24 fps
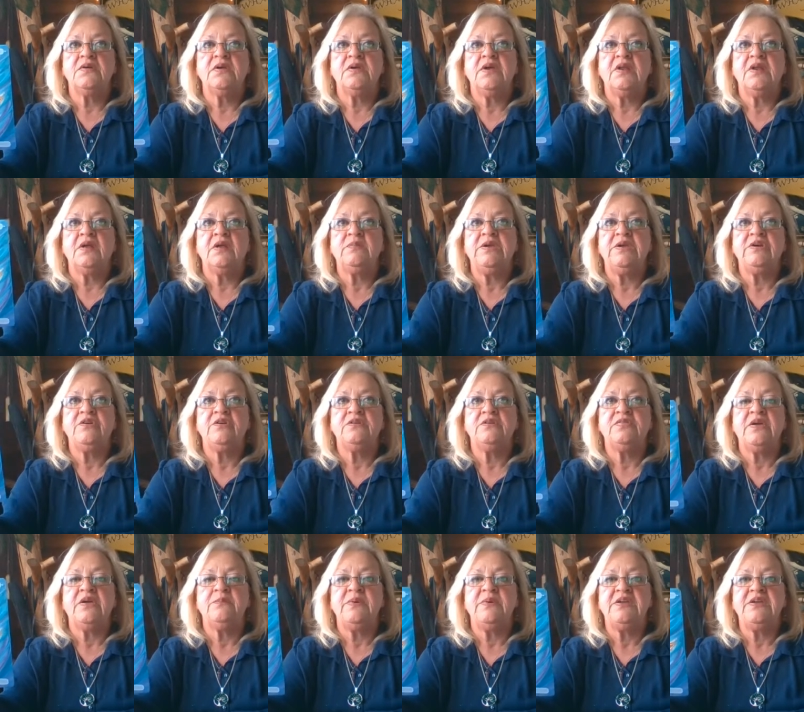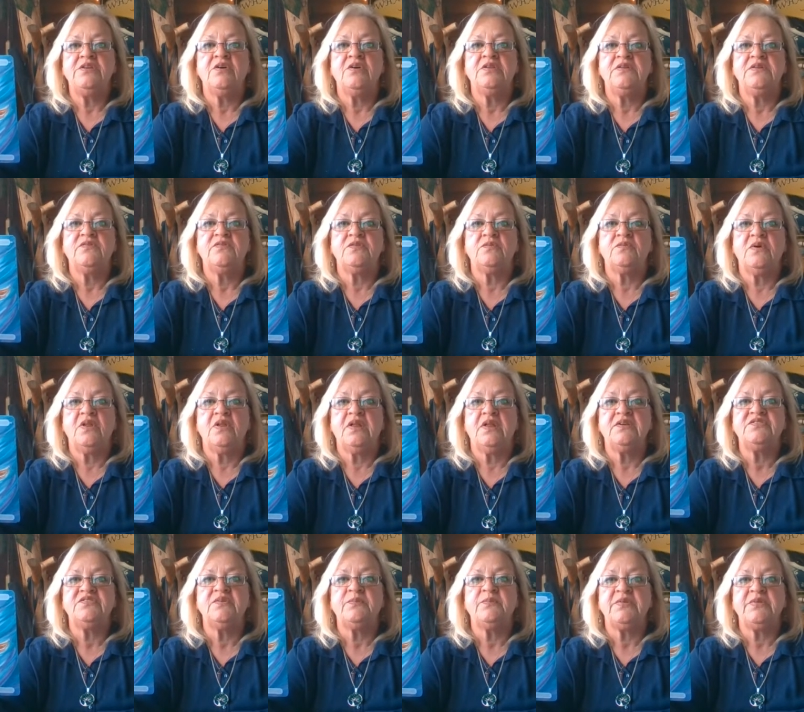And I'm hearing they may not even
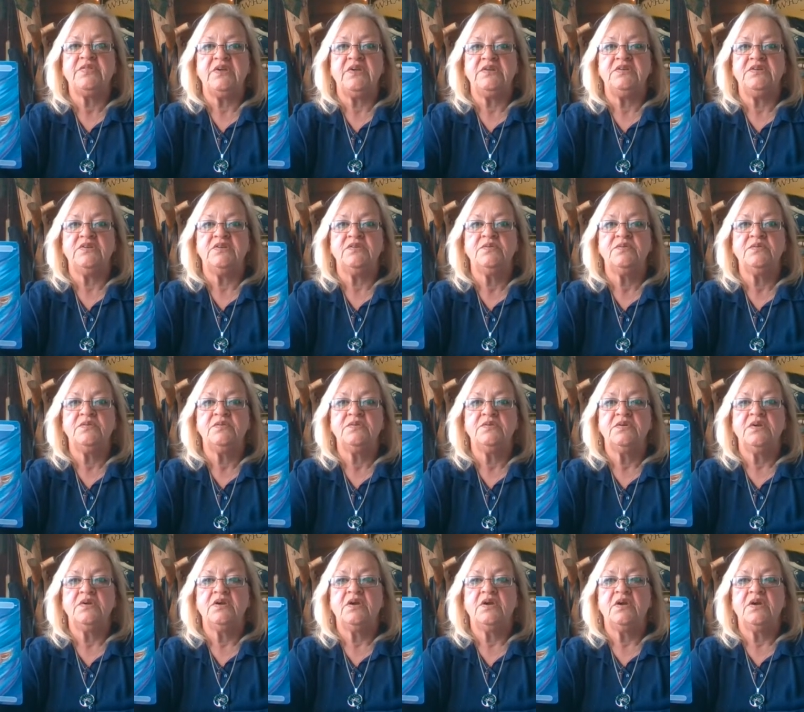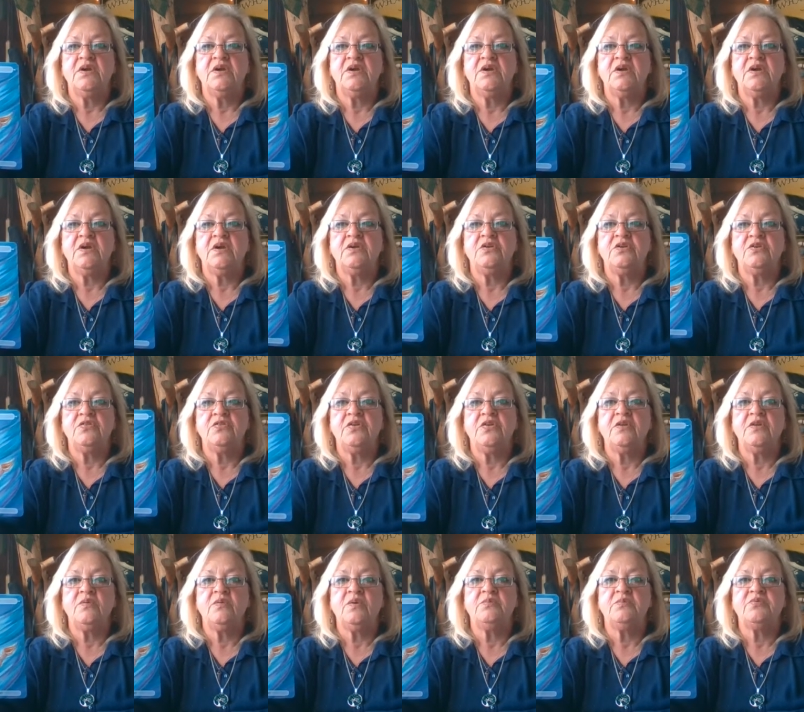realize it, but they do. You're the
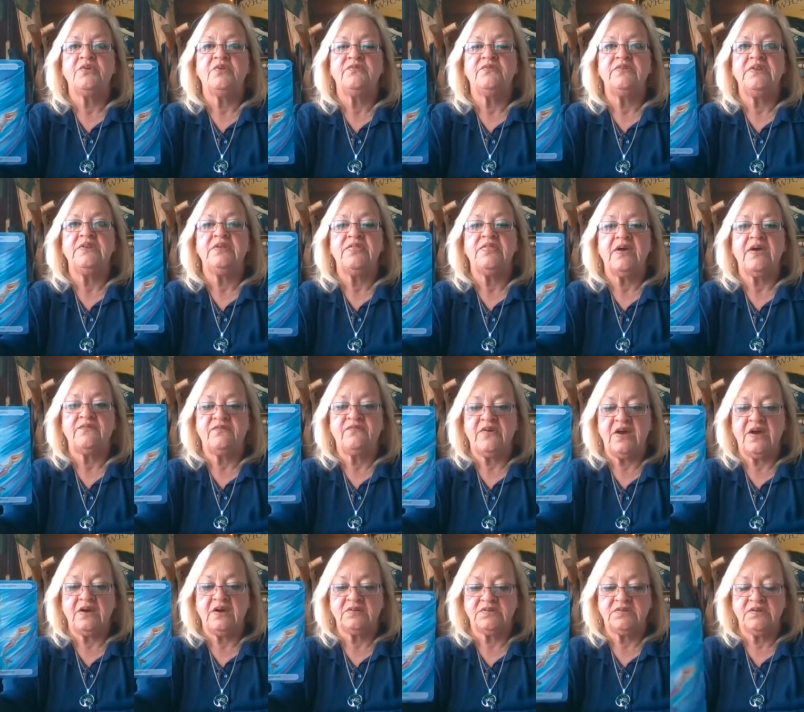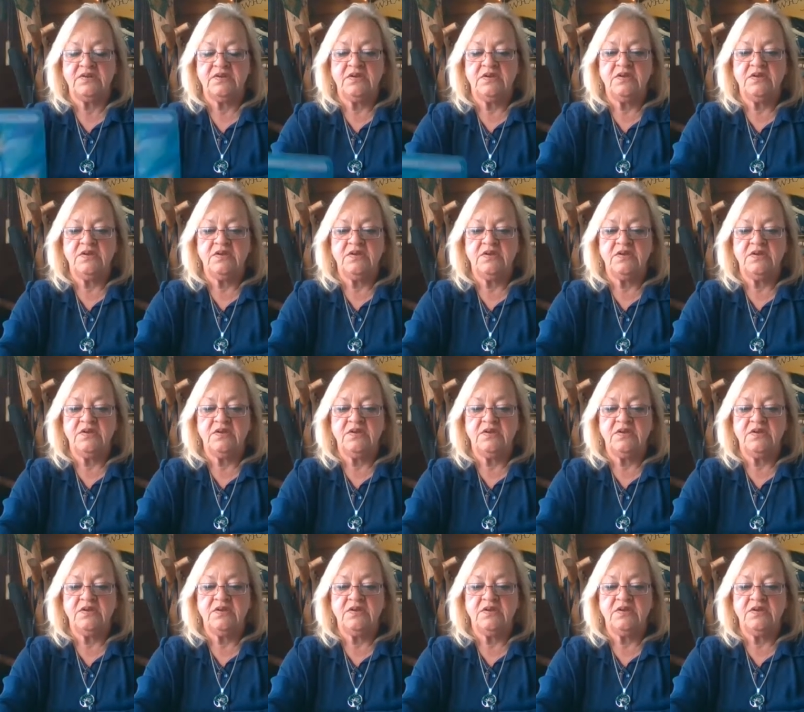only one privy to that fact.